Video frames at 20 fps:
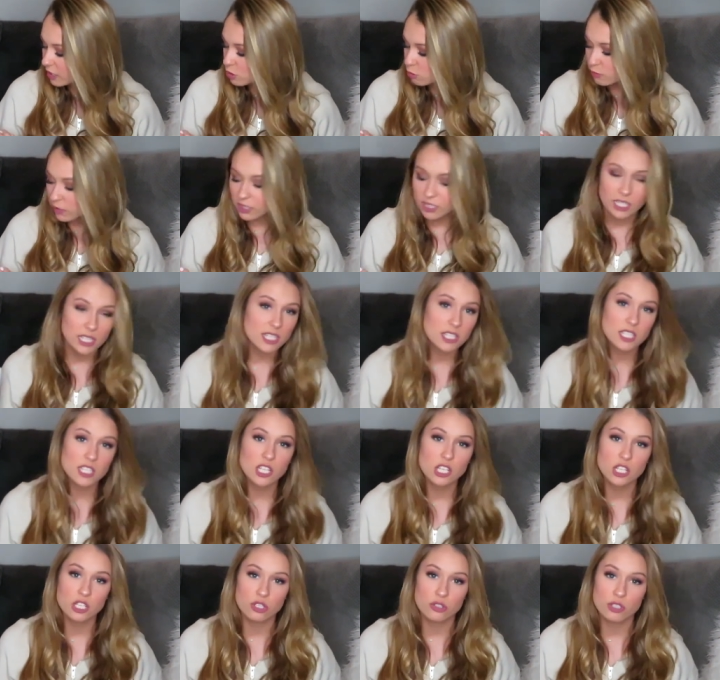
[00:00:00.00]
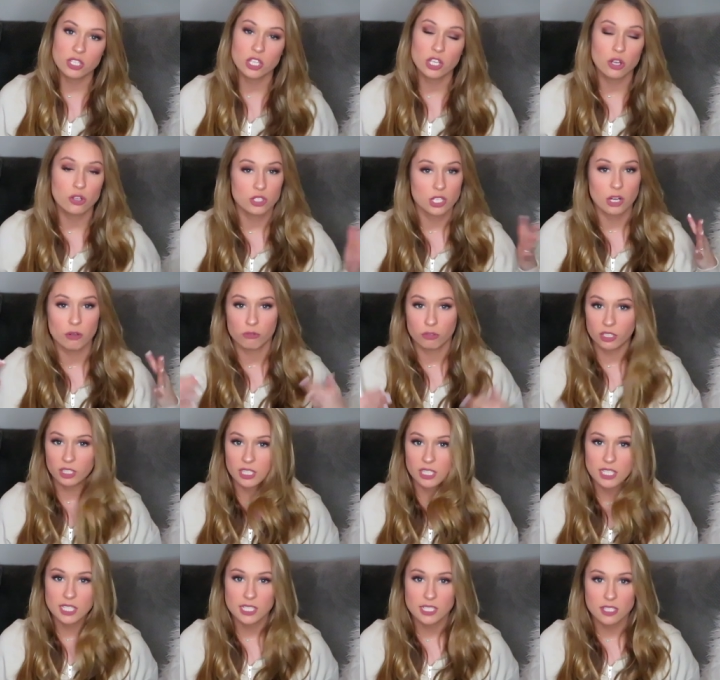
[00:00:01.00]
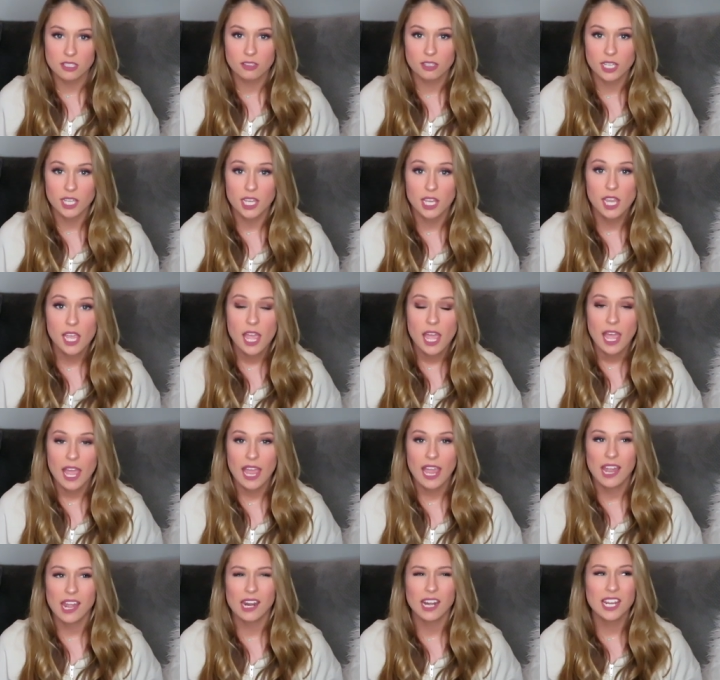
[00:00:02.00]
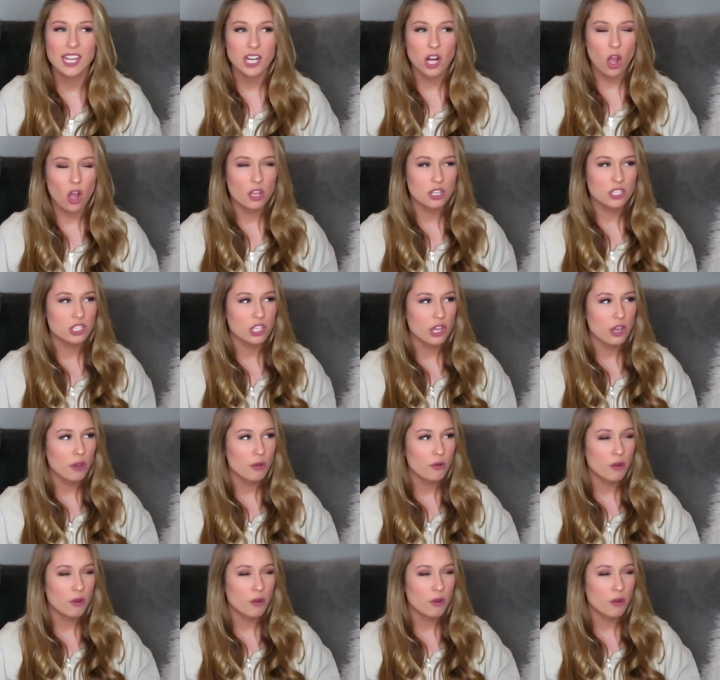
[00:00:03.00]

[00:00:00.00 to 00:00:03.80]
It's really easy to use, it goes on really easily, and it also,